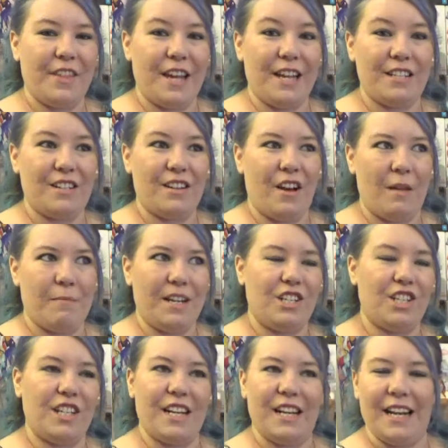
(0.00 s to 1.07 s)
that I
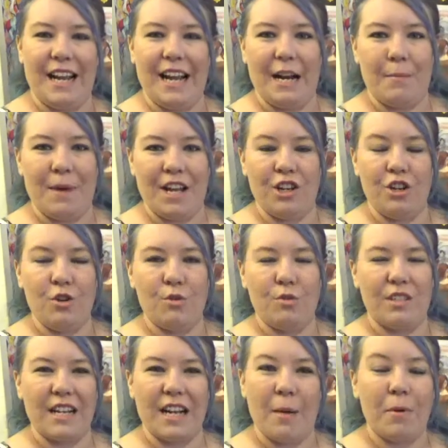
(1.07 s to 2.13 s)
mentioned in the anime
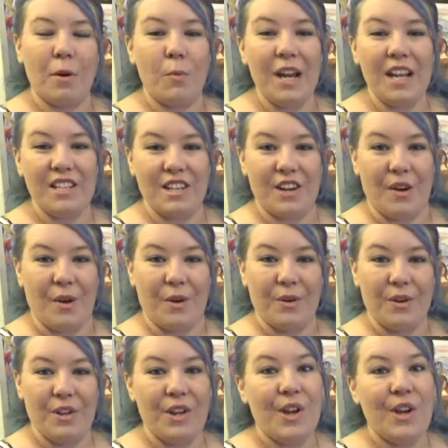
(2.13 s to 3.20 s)
news a couple of weeks ago.
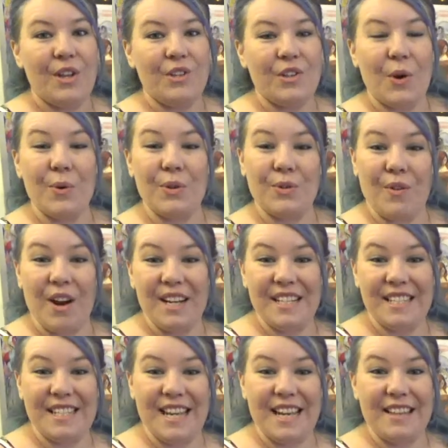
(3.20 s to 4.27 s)
So it's great
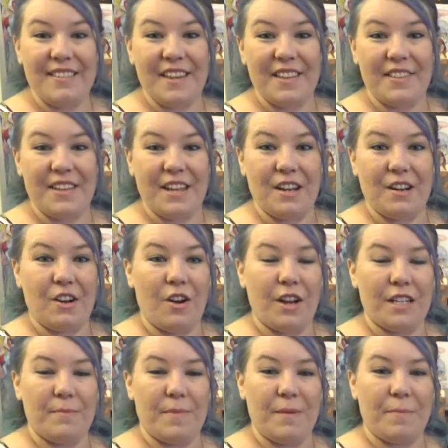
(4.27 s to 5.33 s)
to see that they're
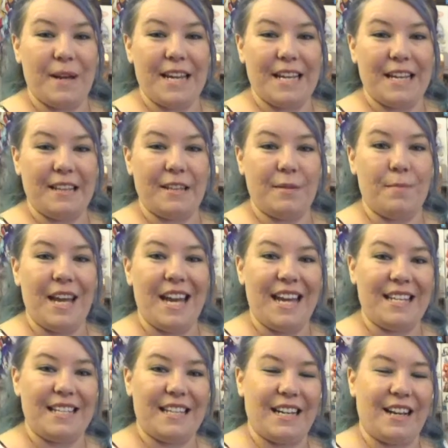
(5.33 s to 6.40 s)
going to be making them
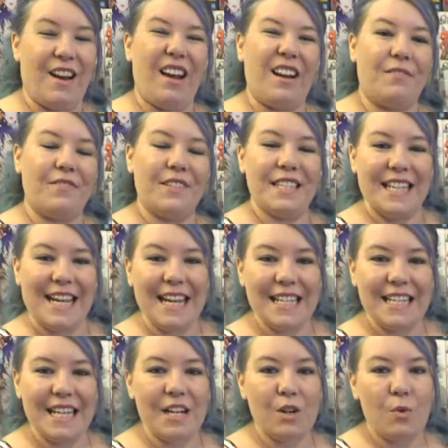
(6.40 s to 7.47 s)
as a kind of
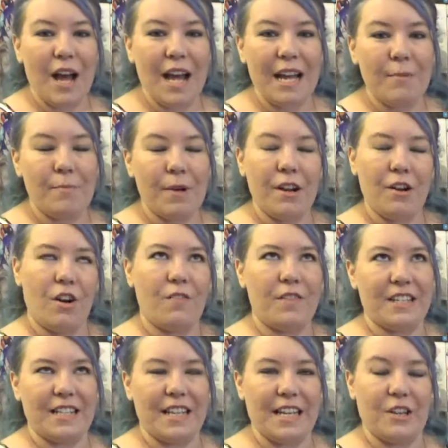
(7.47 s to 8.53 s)
set in a way, but
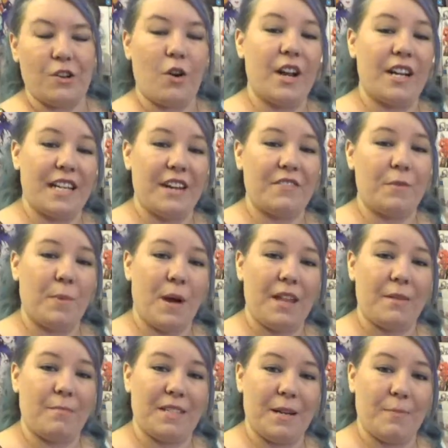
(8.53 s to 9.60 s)
obviously you're going to have to buy
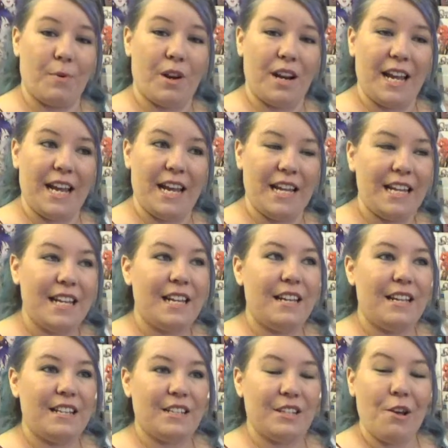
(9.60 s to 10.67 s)
them separately.
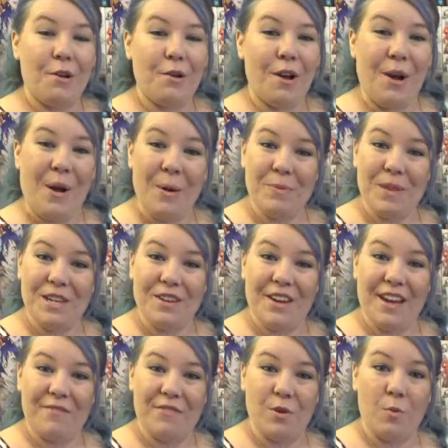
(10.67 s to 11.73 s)
So I hope that you
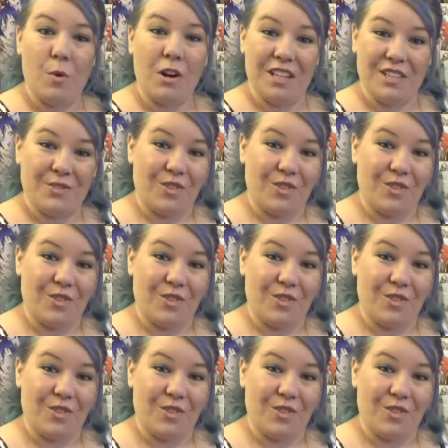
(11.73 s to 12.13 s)
have your wallets